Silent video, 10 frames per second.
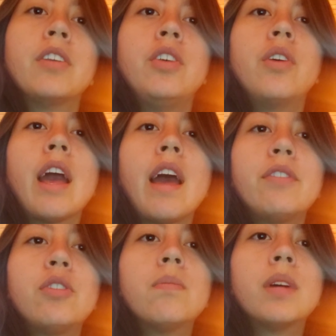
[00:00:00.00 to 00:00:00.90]
you
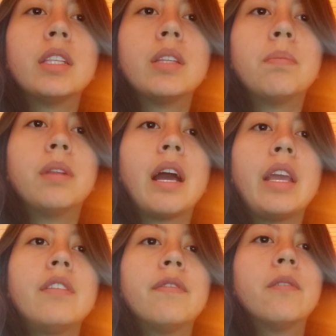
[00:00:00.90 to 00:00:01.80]
have to multiply
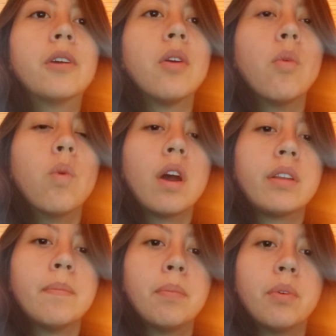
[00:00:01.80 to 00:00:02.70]
it for
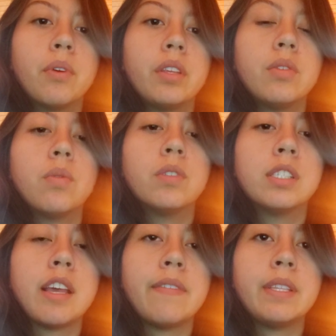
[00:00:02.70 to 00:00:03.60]

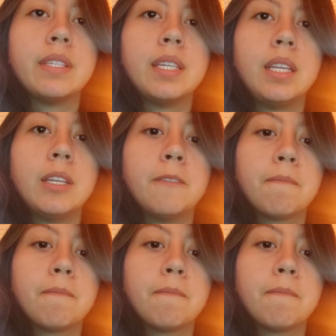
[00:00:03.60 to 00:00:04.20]
1.17.